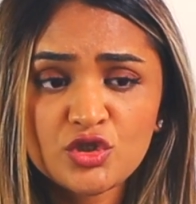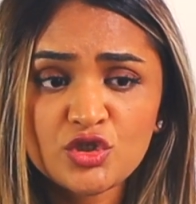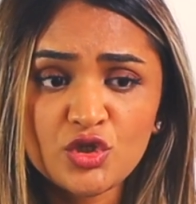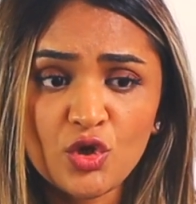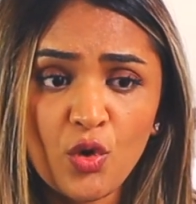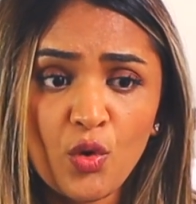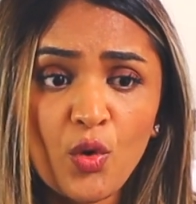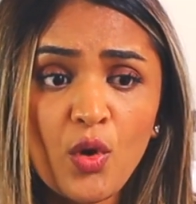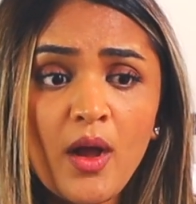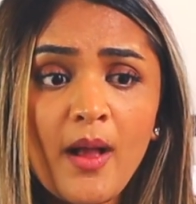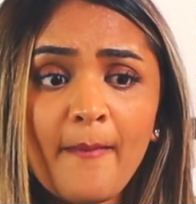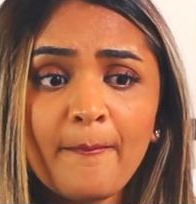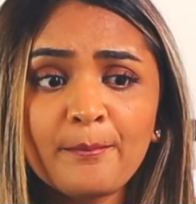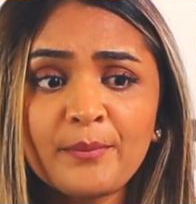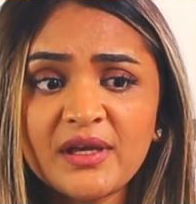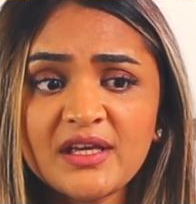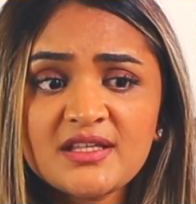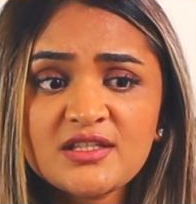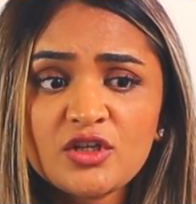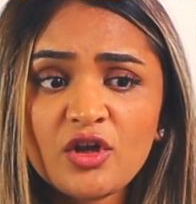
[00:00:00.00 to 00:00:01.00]
So
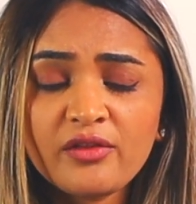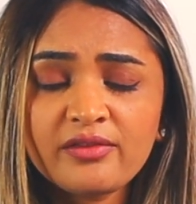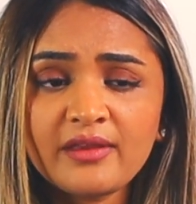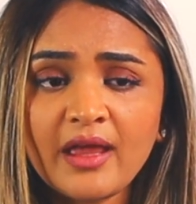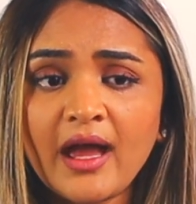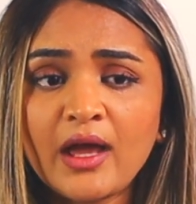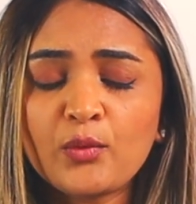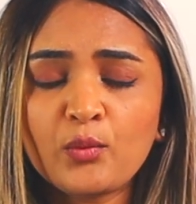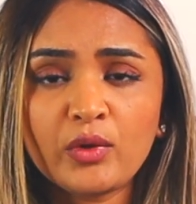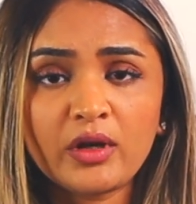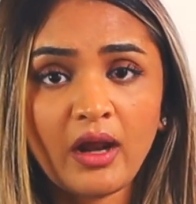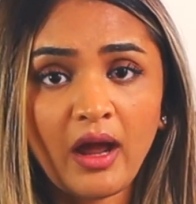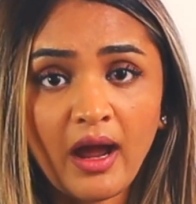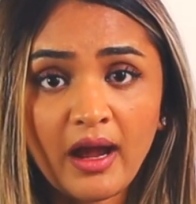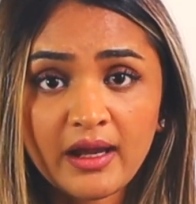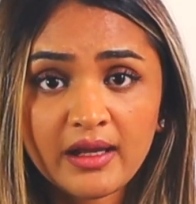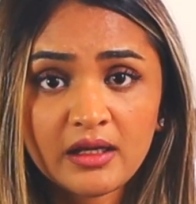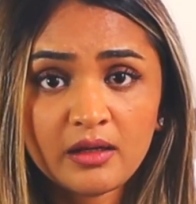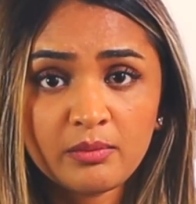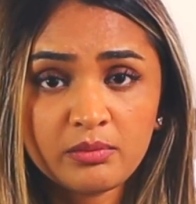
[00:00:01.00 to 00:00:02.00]
based on that, when
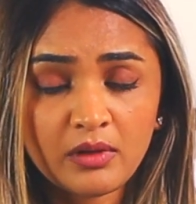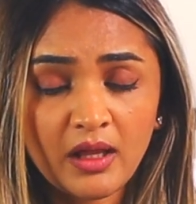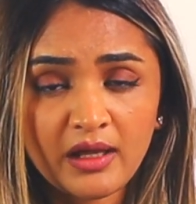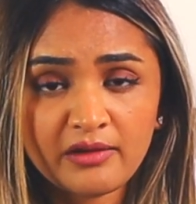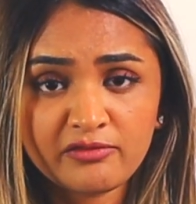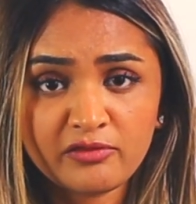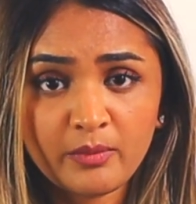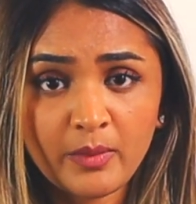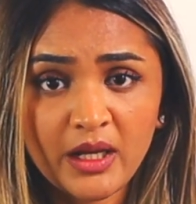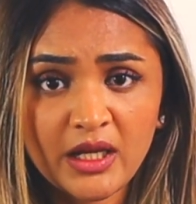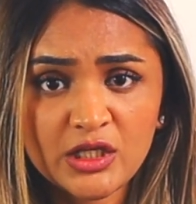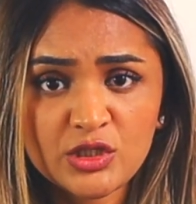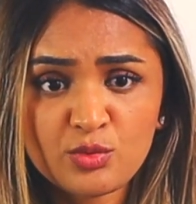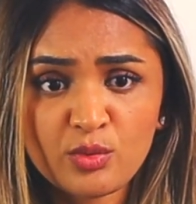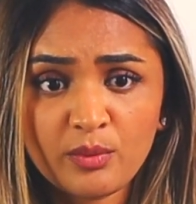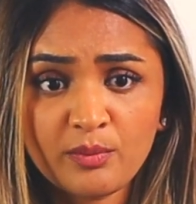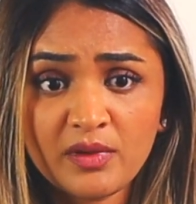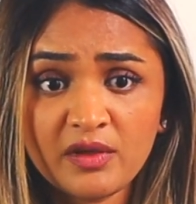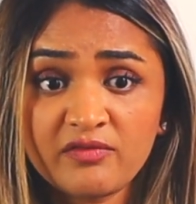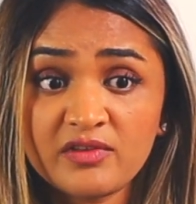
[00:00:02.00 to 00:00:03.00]
I applied for my
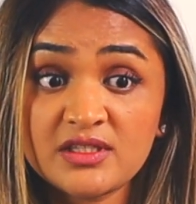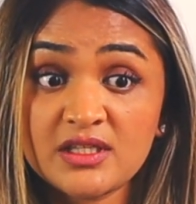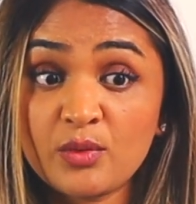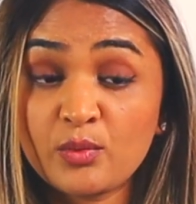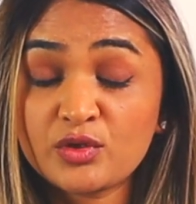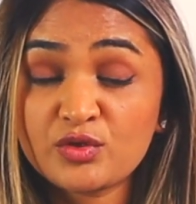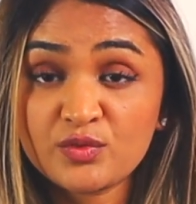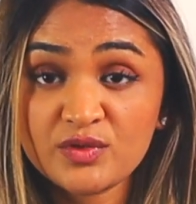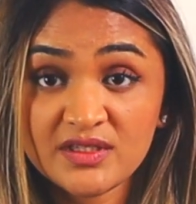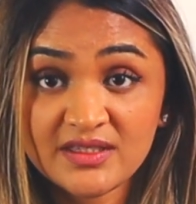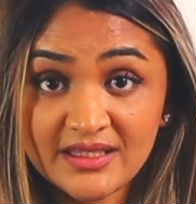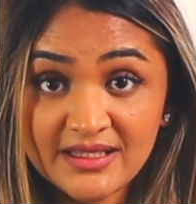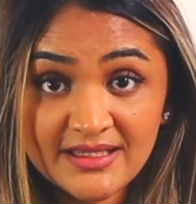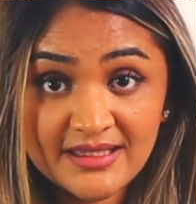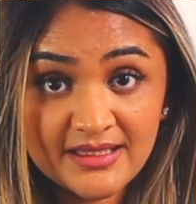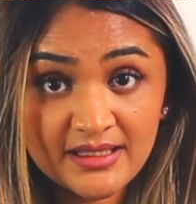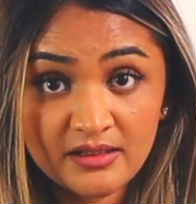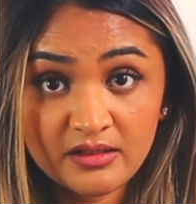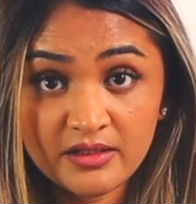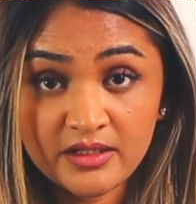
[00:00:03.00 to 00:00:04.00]
H1B visa, which was
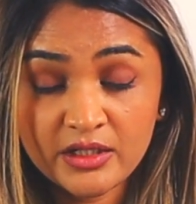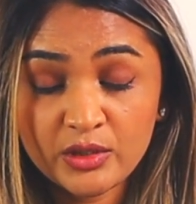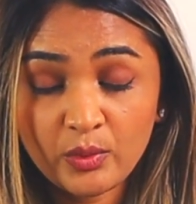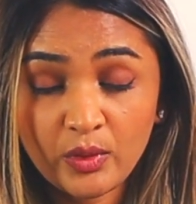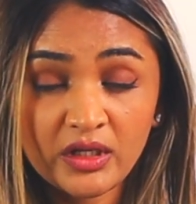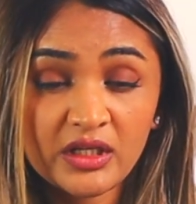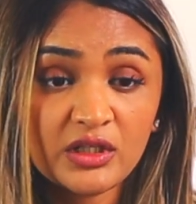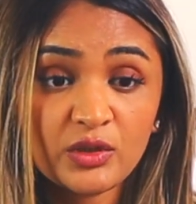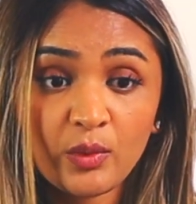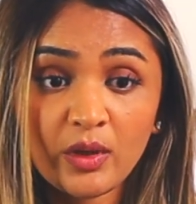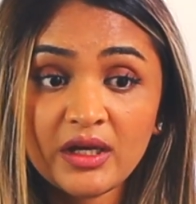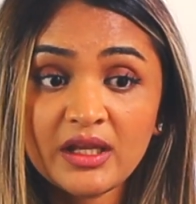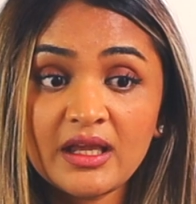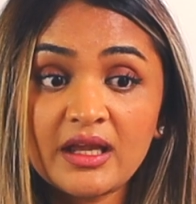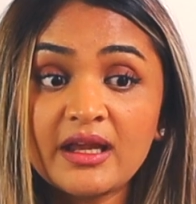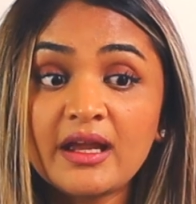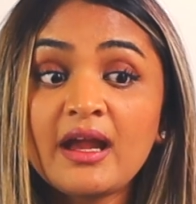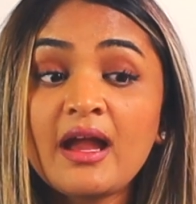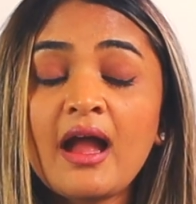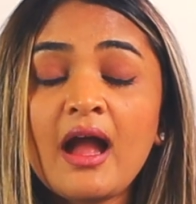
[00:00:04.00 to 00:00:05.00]
this year in
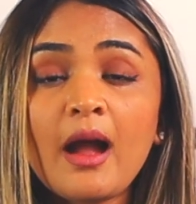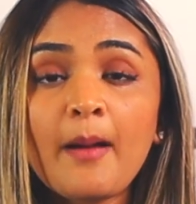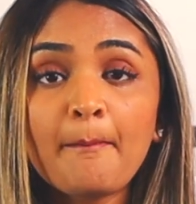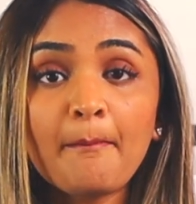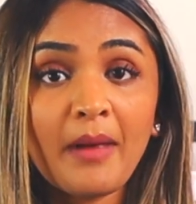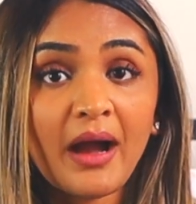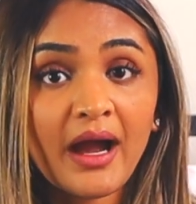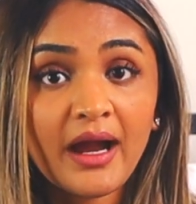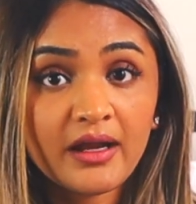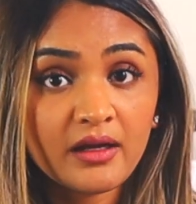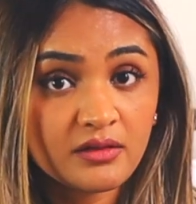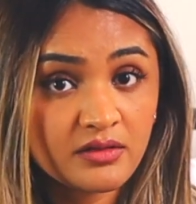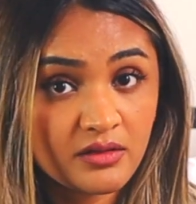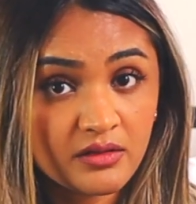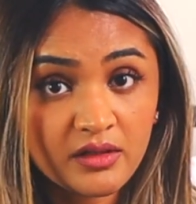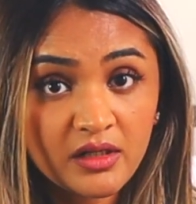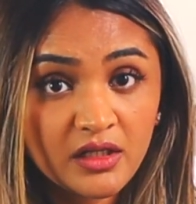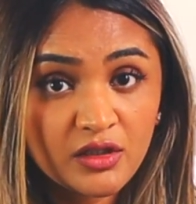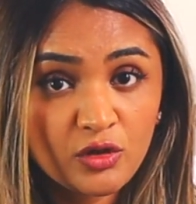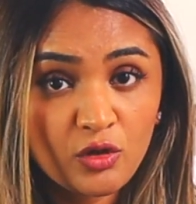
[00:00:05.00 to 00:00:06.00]
2020, my
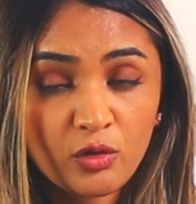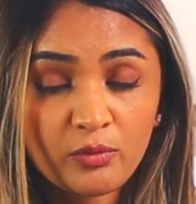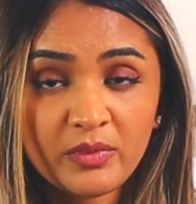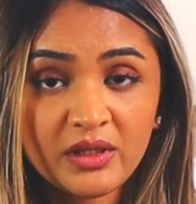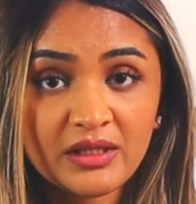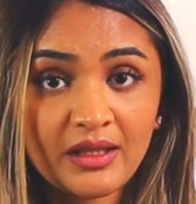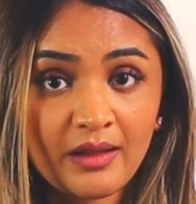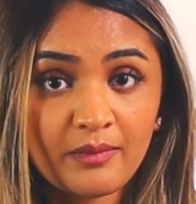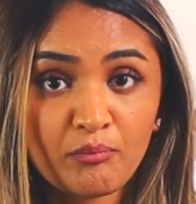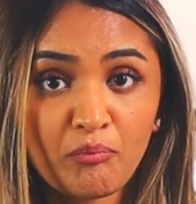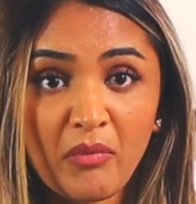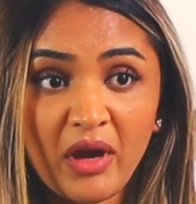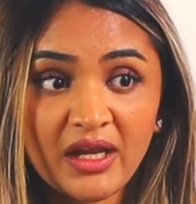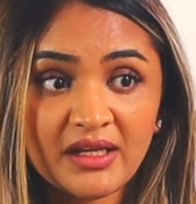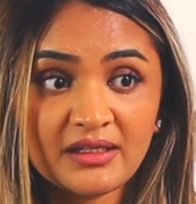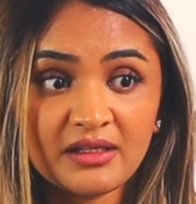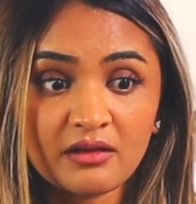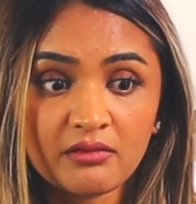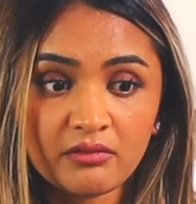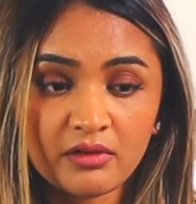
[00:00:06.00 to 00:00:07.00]
attorney told me that
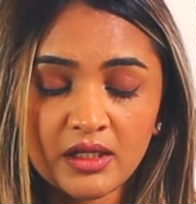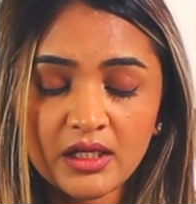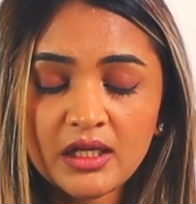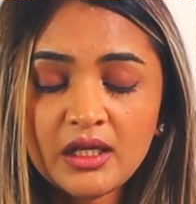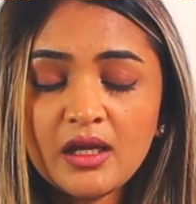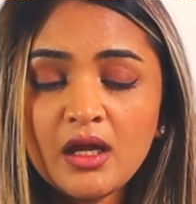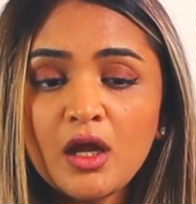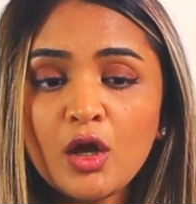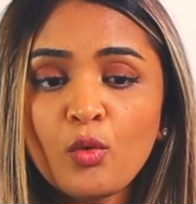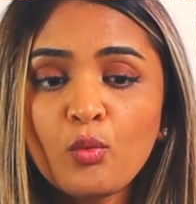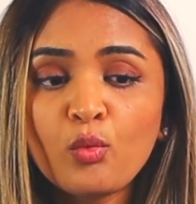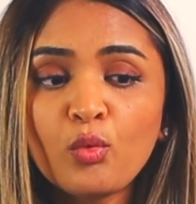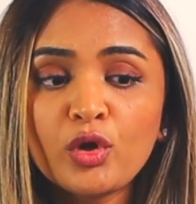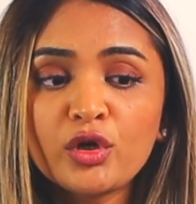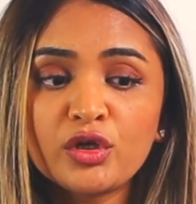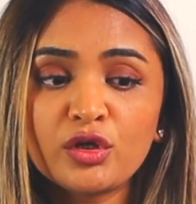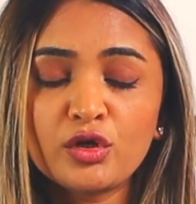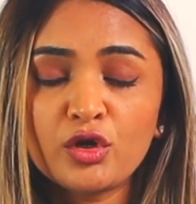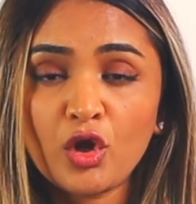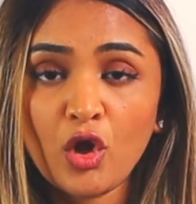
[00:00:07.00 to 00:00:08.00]
my degree
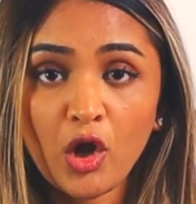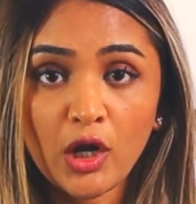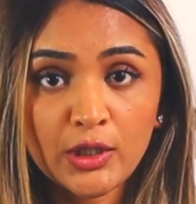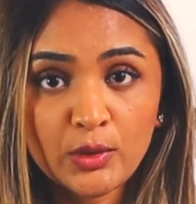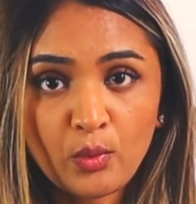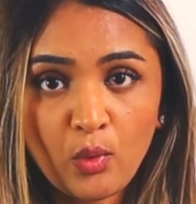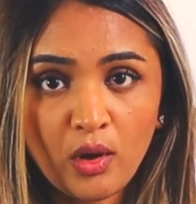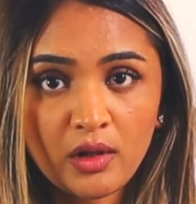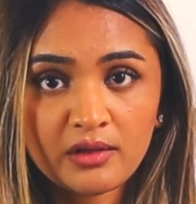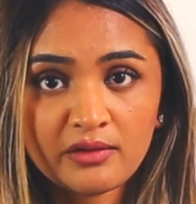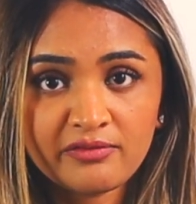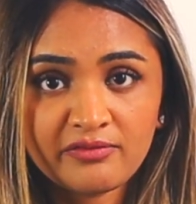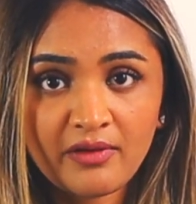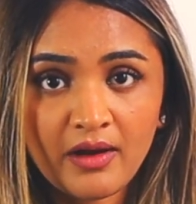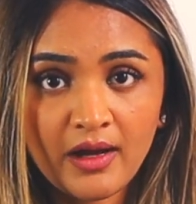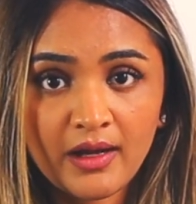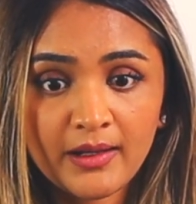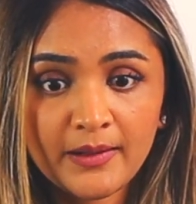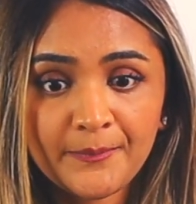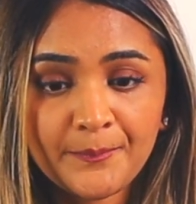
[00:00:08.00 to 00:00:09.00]
would not
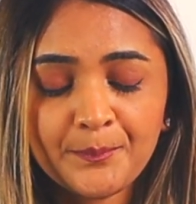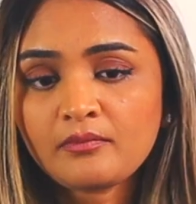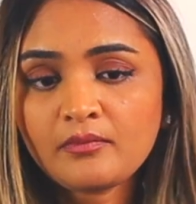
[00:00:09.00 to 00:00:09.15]
qualify